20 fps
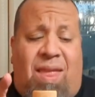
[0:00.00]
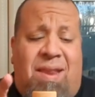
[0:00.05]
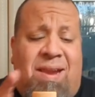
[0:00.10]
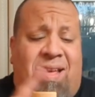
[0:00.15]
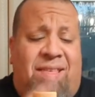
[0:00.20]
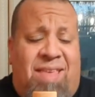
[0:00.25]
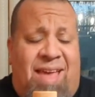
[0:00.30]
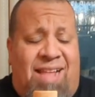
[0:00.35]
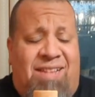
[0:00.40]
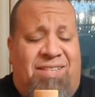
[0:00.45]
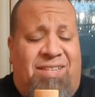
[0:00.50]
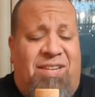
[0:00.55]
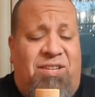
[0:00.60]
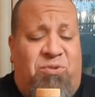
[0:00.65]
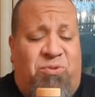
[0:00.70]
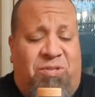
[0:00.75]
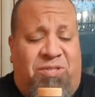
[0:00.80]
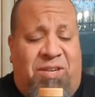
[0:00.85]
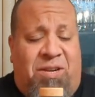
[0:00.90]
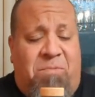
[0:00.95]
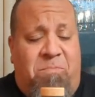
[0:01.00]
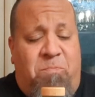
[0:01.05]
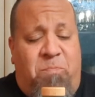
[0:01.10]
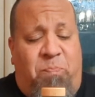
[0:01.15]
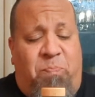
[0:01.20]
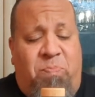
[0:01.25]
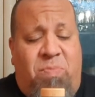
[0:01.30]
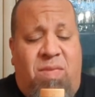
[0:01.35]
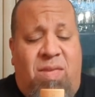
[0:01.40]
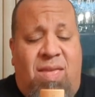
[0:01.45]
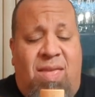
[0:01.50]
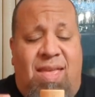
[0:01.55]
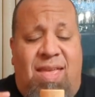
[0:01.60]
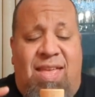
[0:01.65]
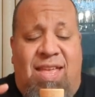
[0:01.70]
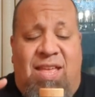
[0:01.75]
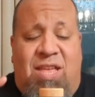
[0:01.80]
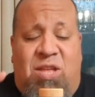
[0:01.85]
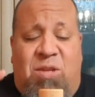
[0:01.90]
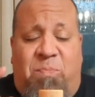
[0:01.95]
Oh, that's interesting.
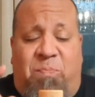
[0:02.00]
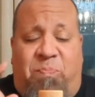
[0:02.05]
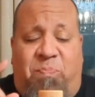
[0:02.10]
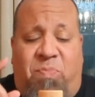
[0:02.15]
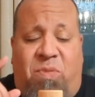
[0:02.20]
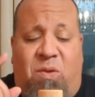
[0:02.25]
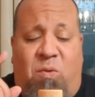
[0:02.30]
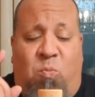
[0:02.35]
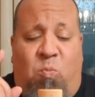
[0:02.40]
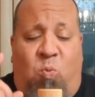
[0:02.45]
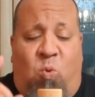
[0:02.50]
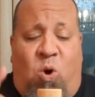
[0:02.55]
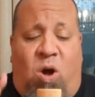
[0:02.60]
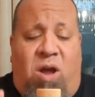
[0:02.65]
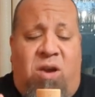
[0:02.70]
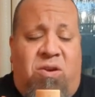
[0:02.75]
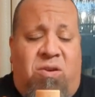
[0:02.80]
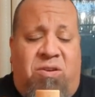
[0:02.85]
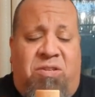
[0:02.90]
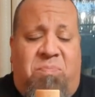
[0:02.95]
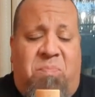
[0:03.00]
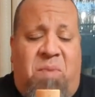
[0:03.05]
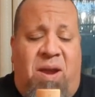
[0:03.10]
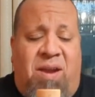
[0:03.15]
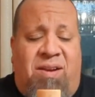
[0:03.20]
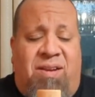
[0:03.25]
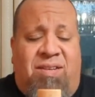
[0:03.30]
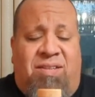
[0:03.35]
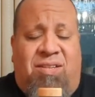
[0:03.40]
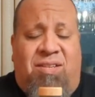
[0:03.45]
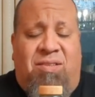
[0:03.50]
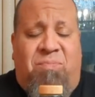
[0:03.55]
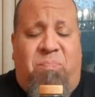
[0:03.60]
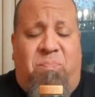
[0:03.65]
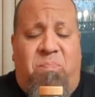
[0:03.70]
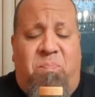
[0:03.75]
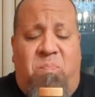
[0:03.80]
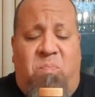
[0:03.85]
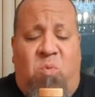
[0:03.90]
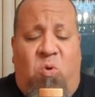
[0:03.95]
Water's made this a
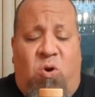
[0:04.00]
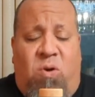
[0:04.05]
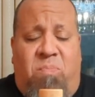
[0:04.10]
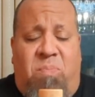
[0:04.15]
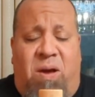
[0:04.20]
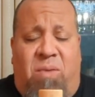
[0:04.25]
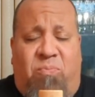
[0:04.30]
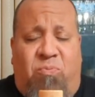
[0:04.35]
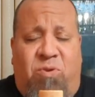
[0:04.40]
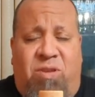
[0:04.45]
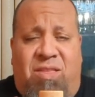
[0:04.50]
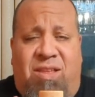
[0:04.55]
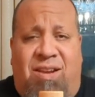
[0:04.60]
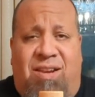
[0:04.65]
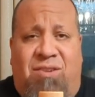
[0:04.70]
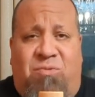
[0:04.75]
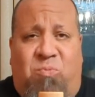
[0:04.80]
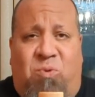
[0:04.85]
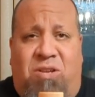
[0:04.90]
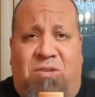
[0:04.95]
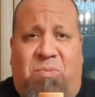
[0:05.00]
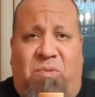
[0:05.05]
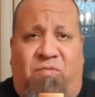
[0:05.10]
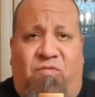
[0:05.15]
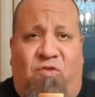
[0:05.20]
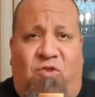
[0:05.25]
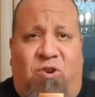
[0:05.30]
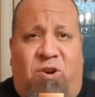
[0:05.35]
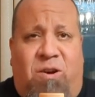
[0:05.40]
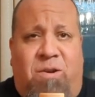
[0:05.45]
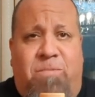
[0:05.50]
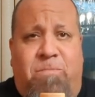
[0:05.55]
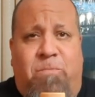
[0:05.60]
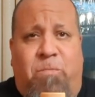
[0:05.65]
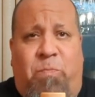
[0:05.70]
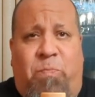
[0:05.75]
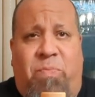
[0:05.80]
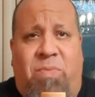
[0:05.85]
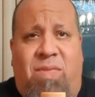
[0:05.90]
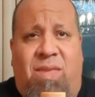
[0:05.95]
more peppery than this was before.
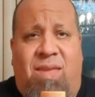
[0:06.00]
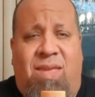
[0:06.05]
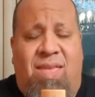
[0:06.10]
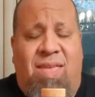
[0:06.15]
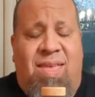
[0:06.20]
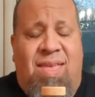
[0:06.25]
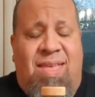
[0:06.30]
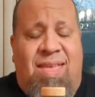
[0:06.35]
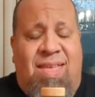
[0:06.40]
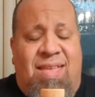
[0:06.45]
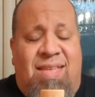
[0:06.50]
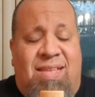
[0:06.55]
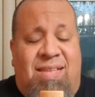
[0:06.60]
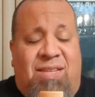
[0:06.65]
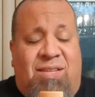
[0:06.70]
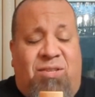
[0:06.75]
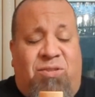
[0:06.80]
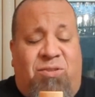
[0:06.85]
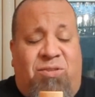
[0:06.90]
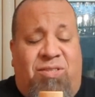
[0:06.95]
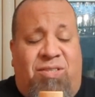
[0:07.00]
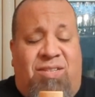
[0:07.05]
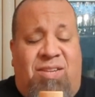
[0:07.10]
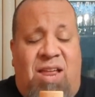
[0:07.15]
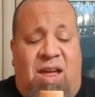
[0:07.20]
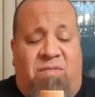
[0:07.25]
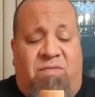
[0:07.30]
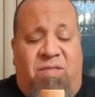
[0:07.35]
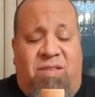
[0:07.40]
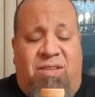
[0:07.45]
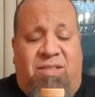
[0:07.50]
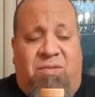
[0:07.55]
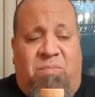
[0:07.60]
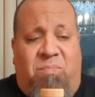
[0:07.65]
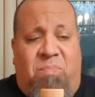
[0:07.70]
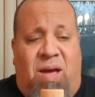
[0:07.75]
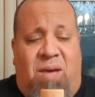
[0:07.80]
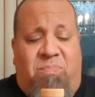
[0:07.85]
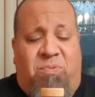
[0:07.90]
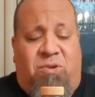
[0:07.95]
There's definitely some
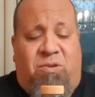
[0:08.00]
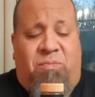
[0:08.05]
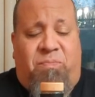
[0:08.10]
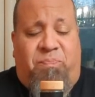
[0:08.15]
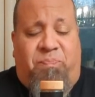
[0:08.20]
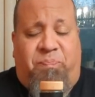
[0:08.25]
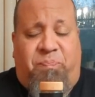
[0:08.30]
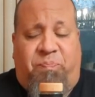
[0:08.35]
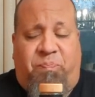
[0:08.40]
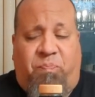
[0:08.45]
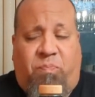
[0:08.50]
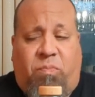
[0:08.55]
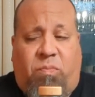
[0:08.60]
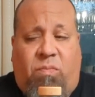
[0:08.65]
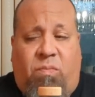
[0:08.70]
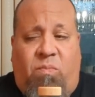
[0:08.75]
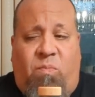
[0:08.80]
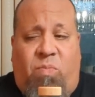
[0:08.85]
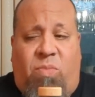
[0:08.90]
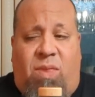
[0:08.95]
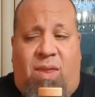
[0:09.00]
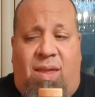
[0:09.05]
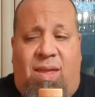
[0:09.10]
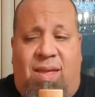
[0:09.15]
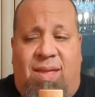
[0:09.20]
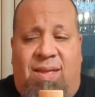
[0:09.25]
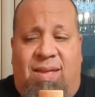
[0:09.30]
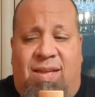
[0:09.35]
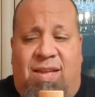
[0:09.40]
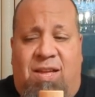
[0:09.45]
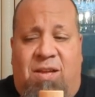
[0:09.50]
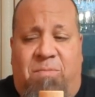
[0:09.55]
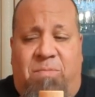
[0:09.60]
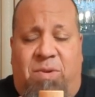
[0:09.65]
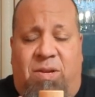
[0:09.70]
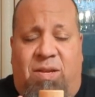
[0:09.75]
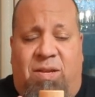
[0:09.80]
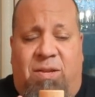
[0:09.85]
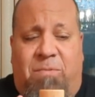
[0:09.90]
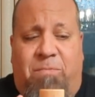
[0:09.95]
pepper.
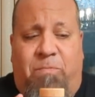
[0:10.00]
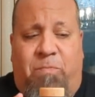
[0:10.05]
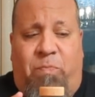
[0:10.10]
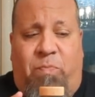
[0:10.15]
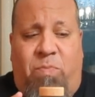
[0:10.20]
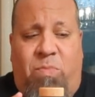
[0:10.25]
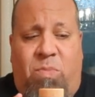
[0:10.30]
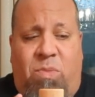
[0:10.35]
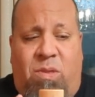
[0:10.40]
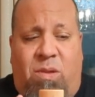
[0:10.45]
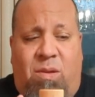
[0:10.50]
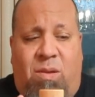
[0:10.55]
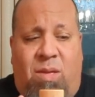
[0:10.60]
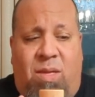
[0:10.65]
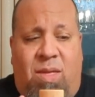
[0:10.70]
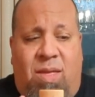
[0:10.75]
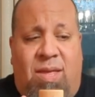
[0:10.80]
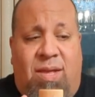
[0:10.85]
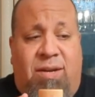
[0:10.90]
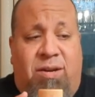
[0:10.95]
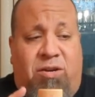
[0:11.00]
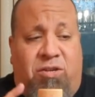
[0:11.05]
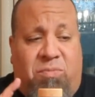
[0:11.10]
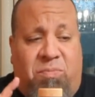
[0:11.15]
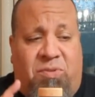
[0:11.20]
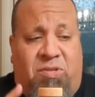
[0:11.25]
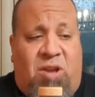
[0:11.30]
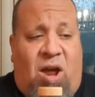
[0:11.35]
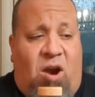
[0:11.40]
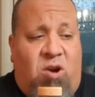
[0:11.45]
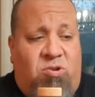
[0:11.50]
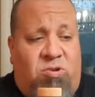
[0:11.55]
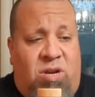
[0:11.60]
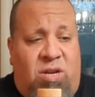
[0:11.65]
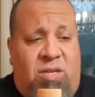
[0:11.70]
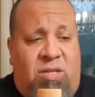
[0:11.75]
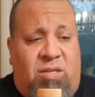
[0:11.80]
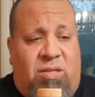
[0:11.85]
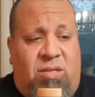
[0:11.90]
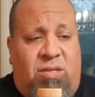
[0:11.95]
Um, there's some
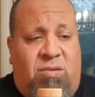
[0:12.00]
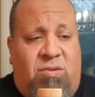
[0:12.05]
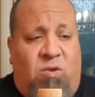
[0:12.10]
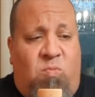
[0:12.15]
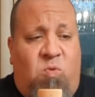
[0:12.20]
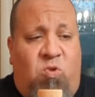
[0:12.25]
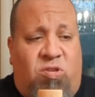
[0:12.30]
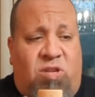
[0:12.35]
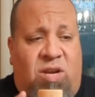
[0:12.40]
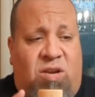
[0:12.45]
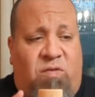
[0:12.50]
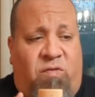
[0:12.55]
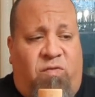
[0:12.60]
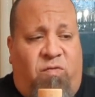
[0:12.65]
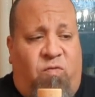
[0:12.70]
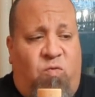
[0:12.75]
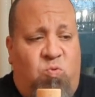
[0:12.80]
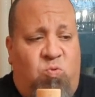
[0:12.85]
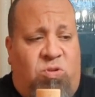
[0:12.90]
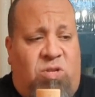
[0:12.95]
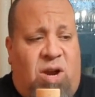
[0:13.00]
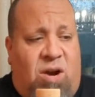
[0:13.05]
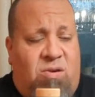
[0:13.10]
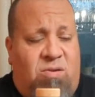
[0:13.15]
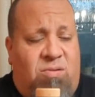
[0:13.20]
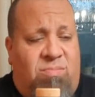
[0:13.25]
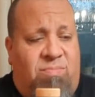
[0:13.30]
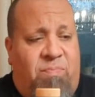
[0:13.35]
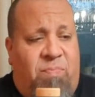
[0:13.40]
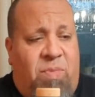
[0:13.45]
tartness, almost like a fruit tart.